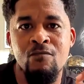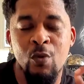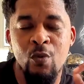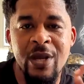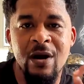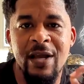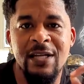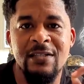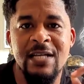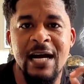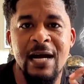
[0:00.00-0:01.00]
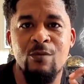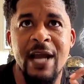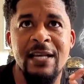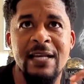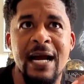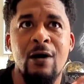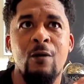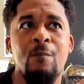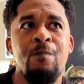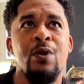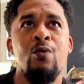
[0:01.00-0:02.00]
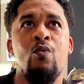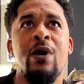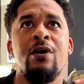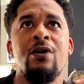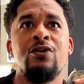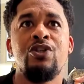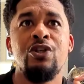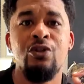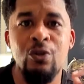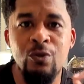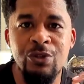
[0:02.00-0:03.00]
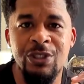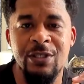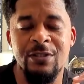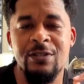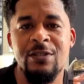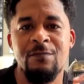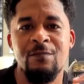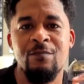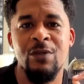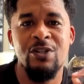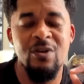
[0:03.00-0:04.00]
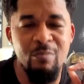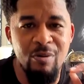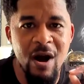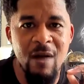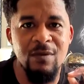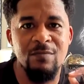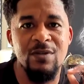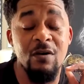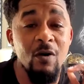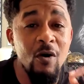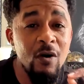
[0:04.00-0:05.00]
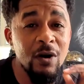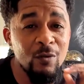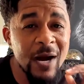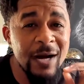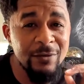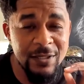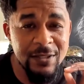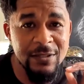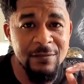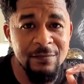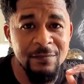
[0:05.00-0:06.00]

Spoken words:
We are in a time right now where solutions to problems are all around us.